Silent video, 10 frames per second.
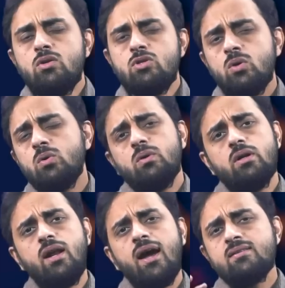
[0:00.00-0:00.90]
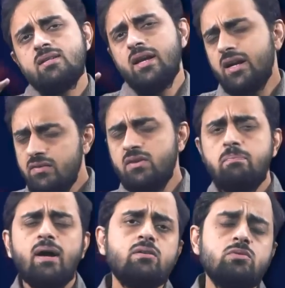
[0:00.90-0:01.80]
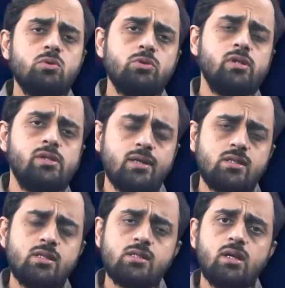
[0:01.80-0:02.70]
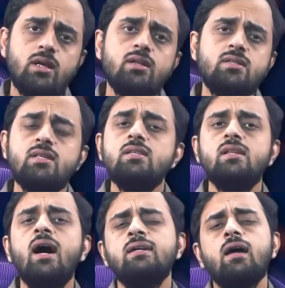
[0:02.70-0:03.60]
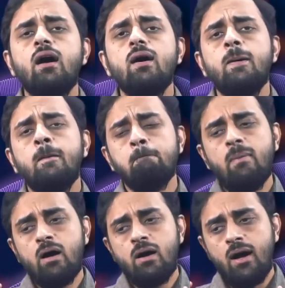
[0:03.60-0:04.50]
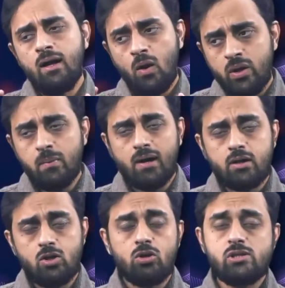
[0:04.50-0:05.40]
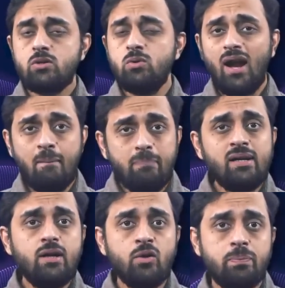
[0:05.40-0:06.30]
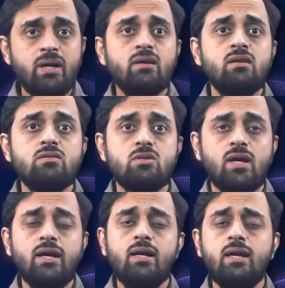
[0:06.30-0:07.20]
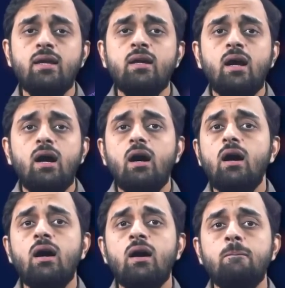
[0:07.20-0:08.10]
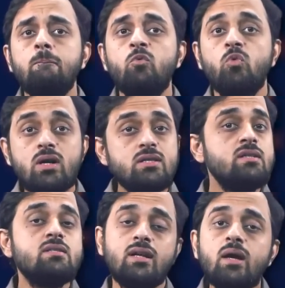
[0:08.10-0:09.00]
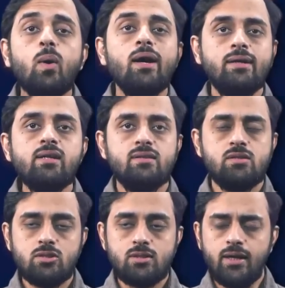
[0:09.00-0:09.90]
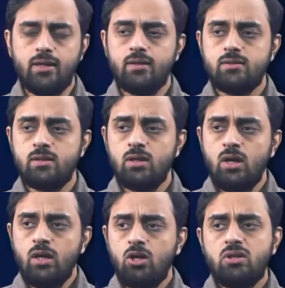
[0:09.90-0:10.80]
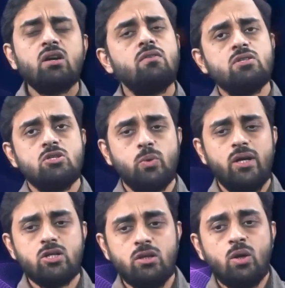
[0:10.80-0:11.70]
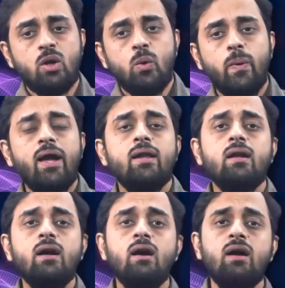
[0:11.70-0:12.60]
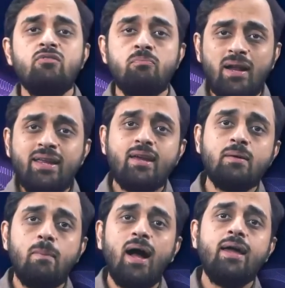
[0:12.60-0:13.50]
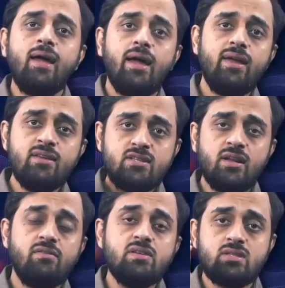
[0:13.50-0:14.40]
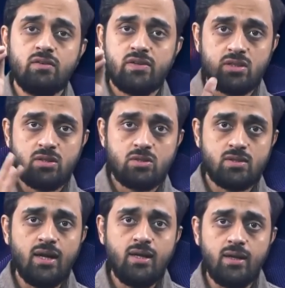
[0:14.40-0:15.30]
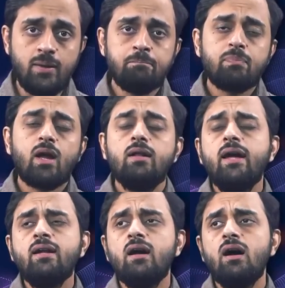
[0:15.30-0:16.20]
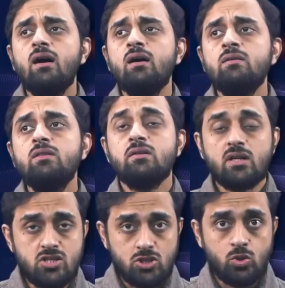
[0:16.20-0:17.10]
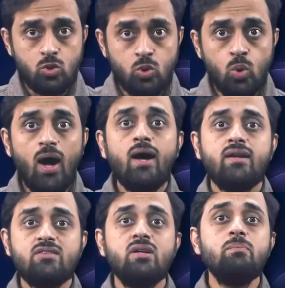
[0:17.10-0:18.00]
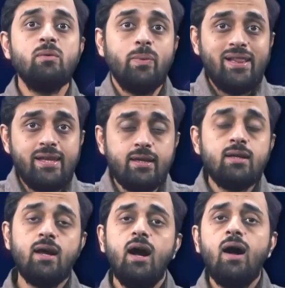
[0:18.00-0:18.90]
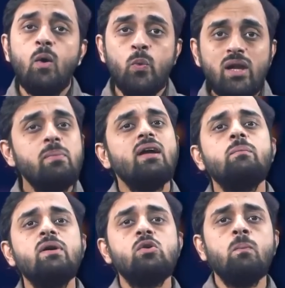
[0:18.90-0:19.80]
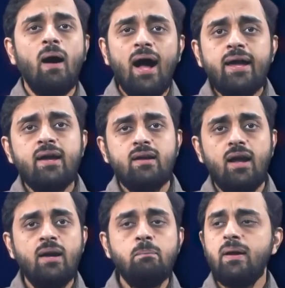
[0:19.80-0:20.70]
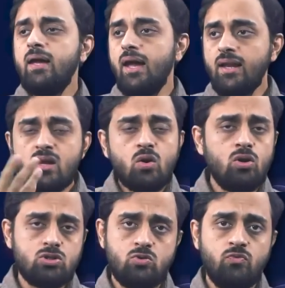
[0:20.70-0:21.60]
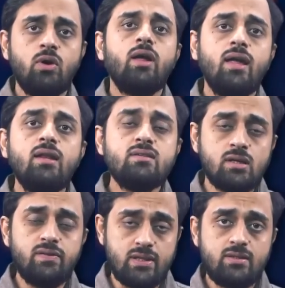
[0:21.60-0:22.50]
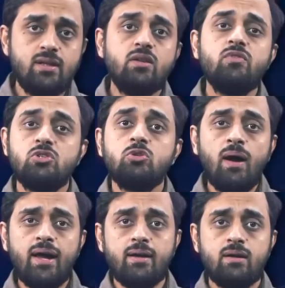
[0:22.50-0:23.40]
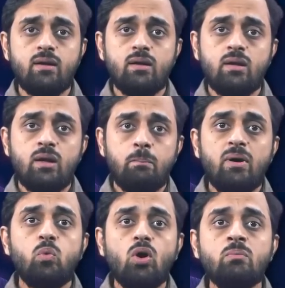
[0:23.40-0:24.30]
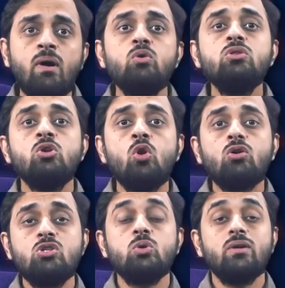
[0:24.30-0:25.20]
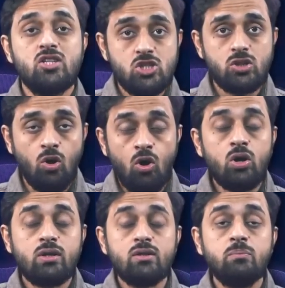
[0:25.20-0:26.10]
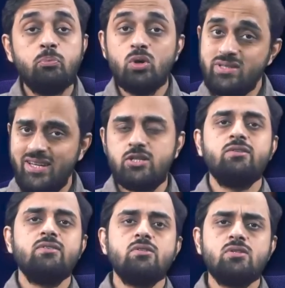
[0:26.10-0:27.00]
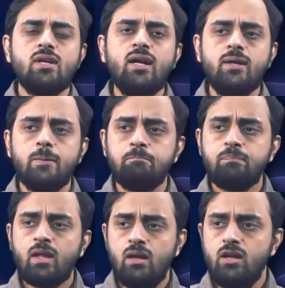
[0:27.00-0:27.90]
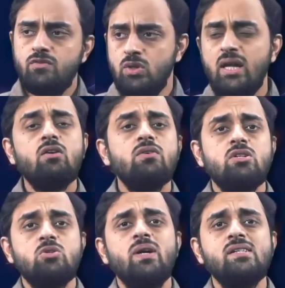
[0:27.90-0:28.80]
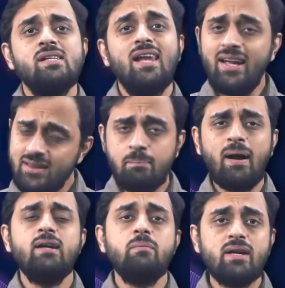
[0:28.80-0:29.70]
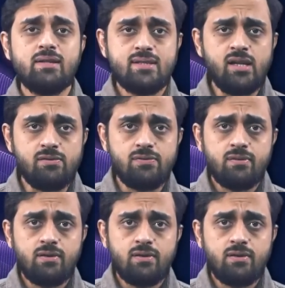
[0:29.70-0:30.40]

so it has a negative impact on social justice in the sense that uh, uh, allowing market logic to rampantly operate in a society uh, worsens inequalities in societies. Now think of a situation where uh, if money can buy each and every service in the society, then uh, the rich who are extremely wealthy uh, will be able to buy and pay any cost for any service that they wish to buy. But what about the not so rich or the poor sections of the society? If you think of a situation like the pandemic itself,